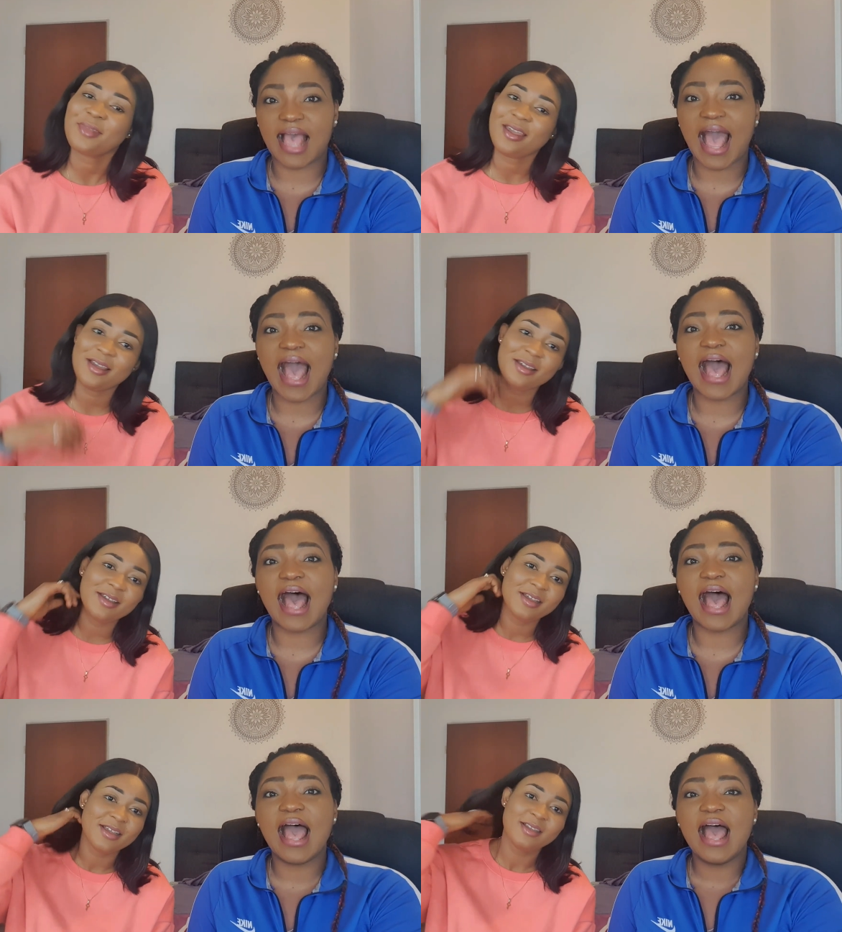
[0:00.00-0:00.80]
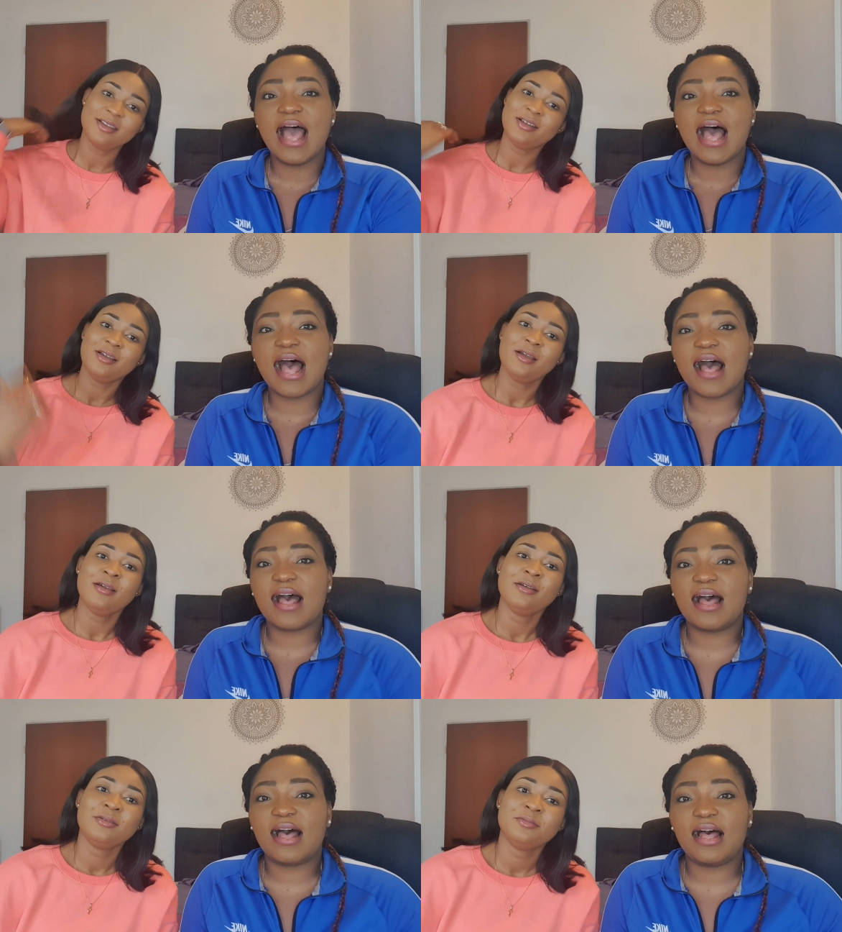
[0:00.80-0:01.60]
Speaker 1: Uh,
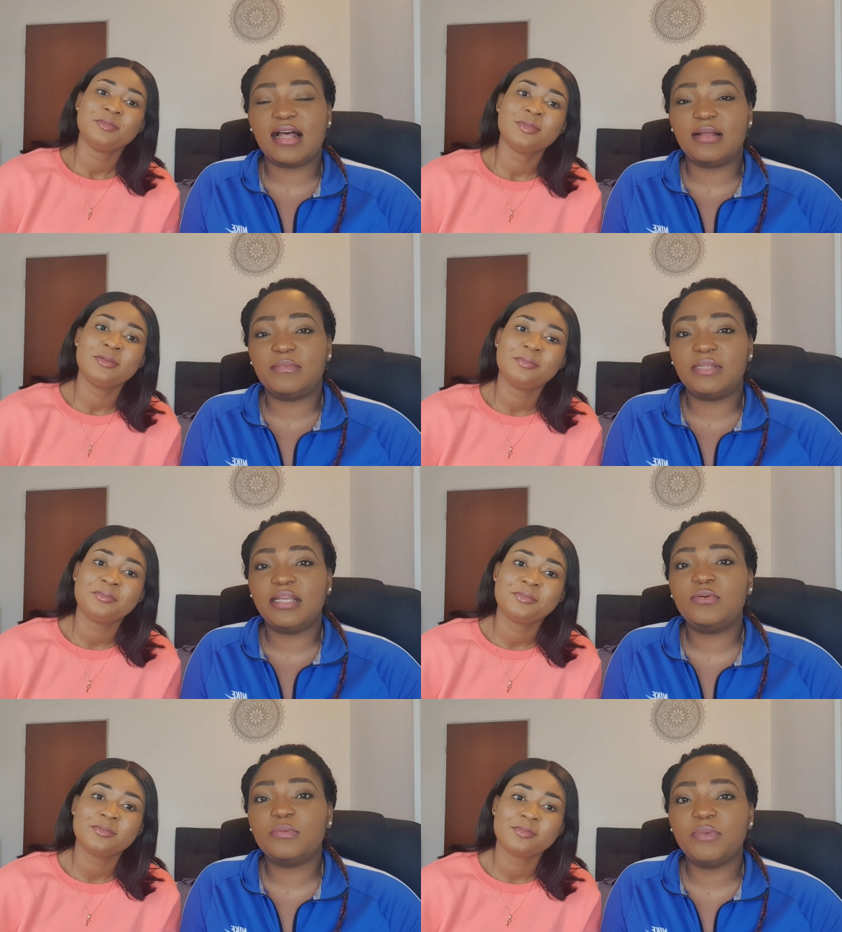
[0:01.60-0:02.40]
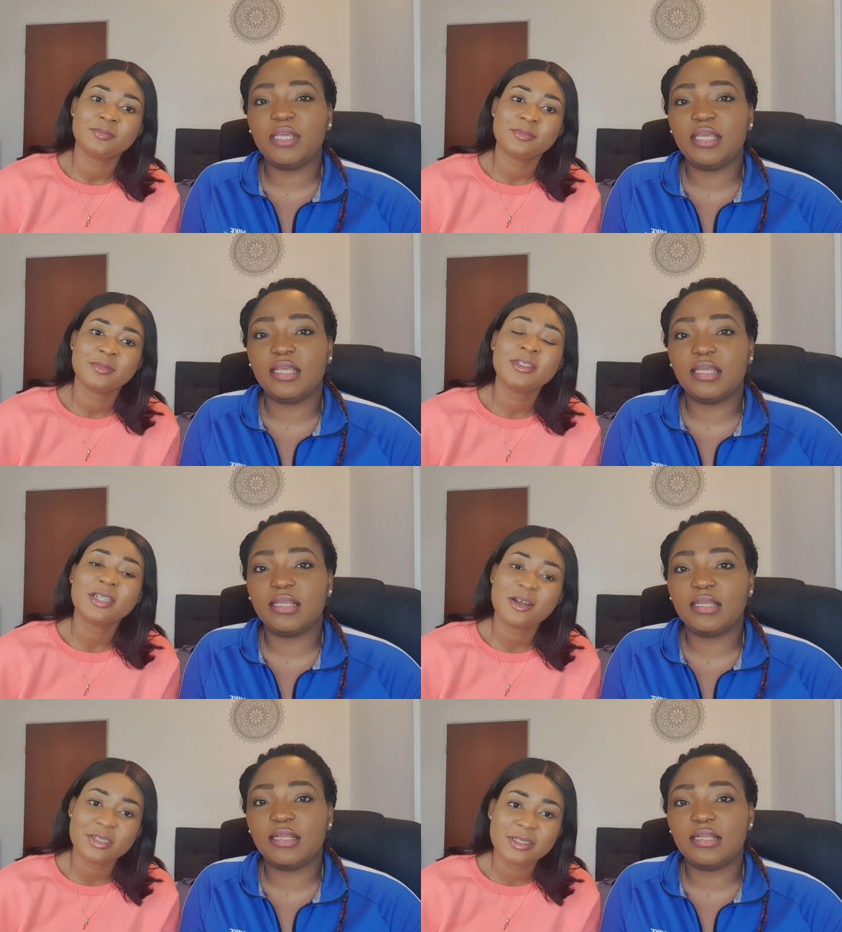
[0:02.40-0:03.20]
uh, um, link will be
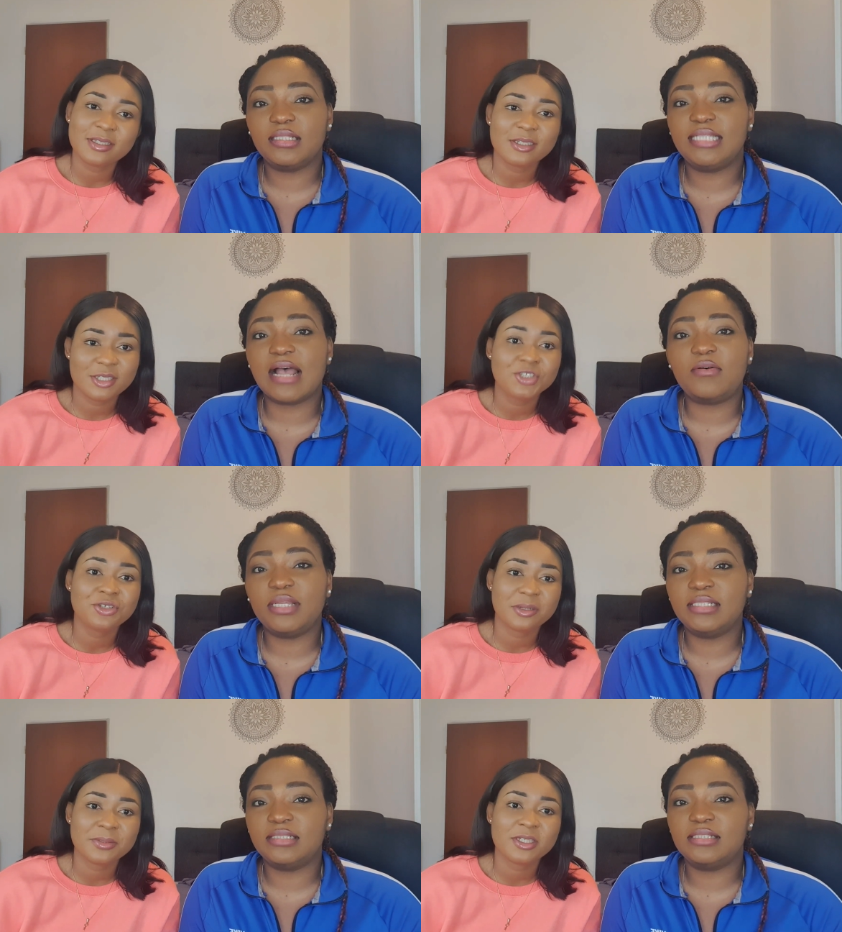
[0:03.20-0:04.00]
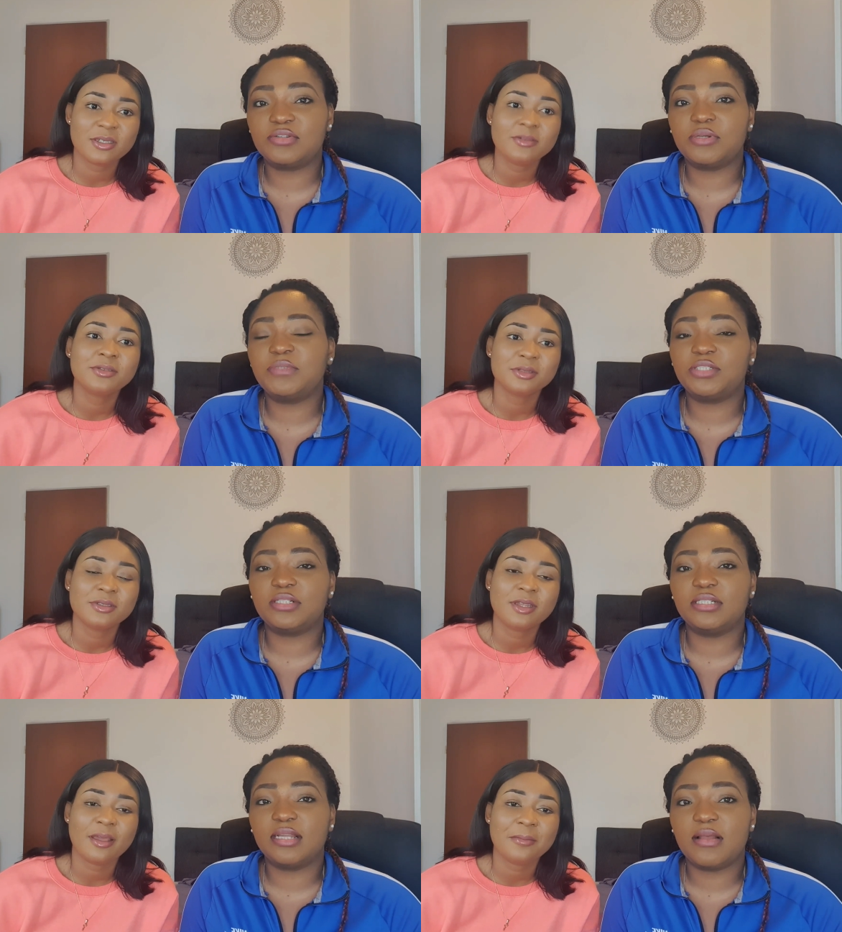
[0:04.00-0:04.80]
down in the down description, in the
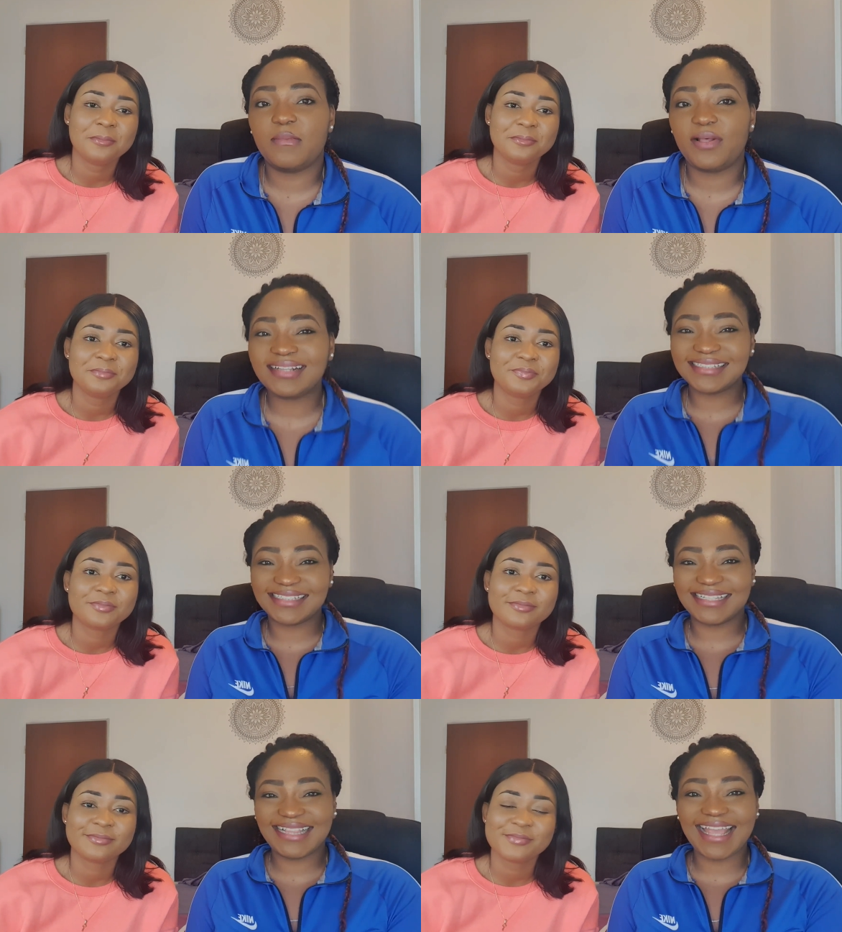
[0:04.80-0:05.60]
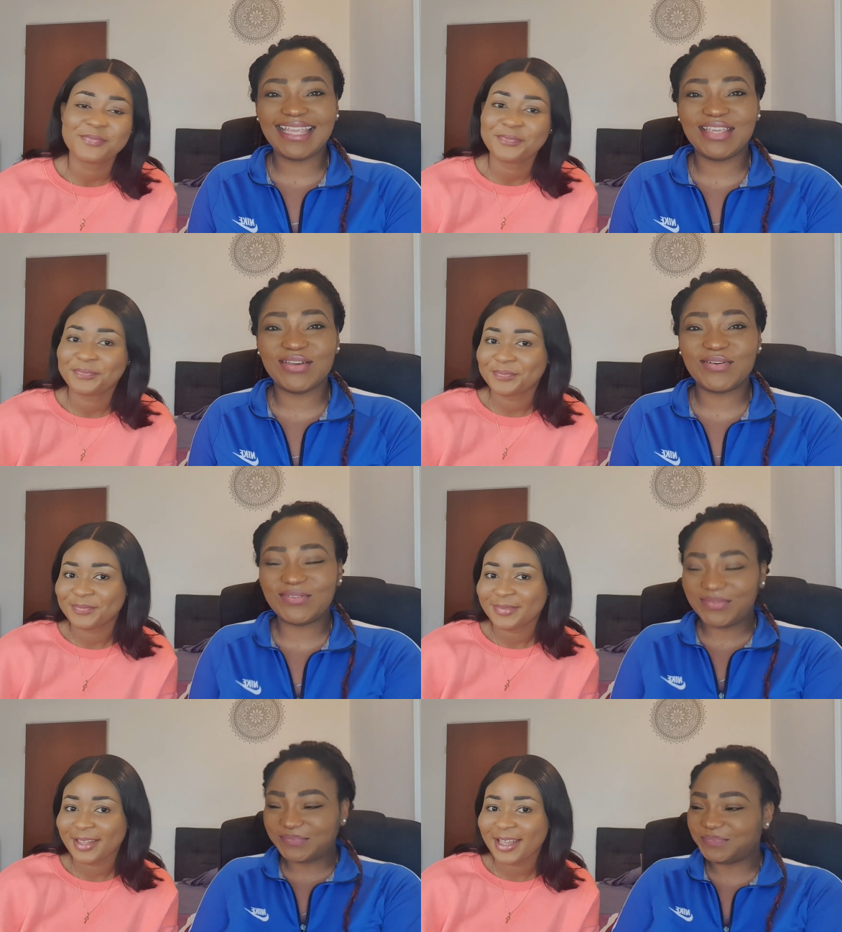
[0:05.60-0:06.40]
description box. Thank
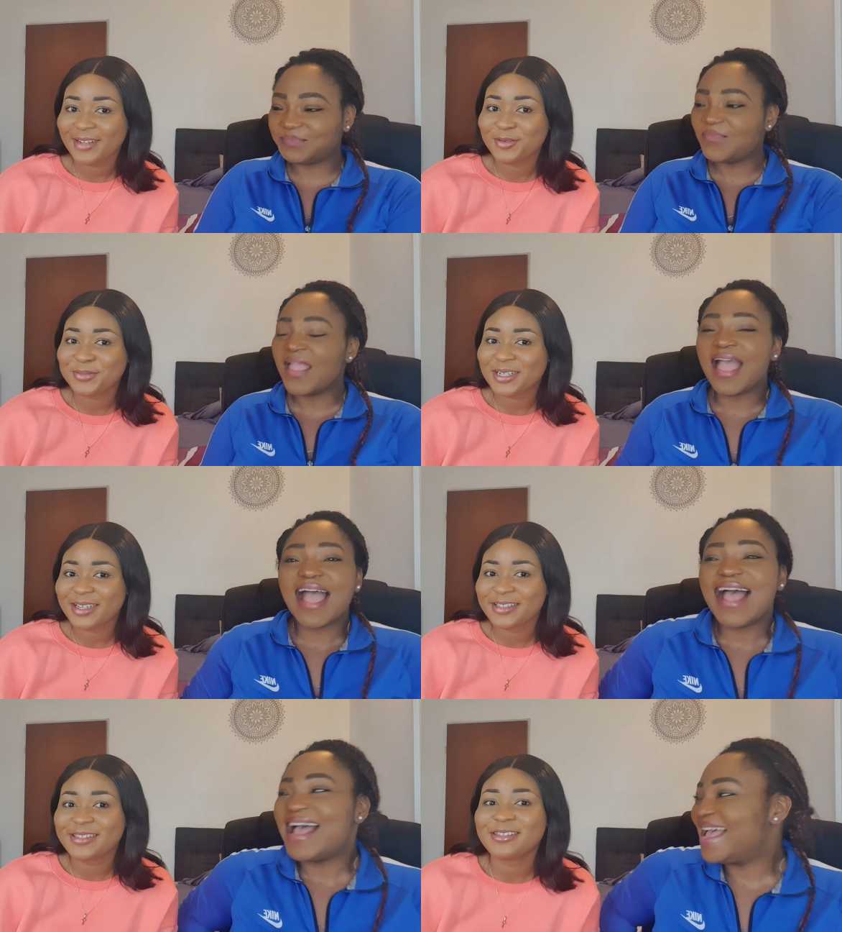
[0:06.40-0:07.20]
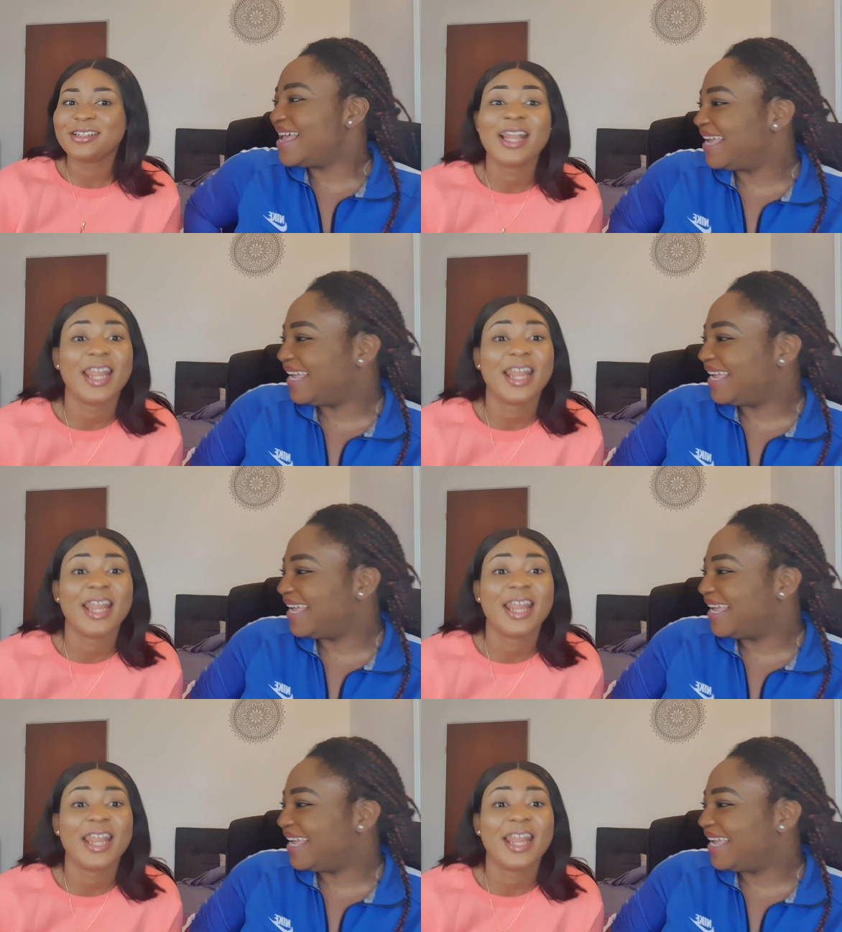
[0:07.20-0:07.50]
you. And it will be nice to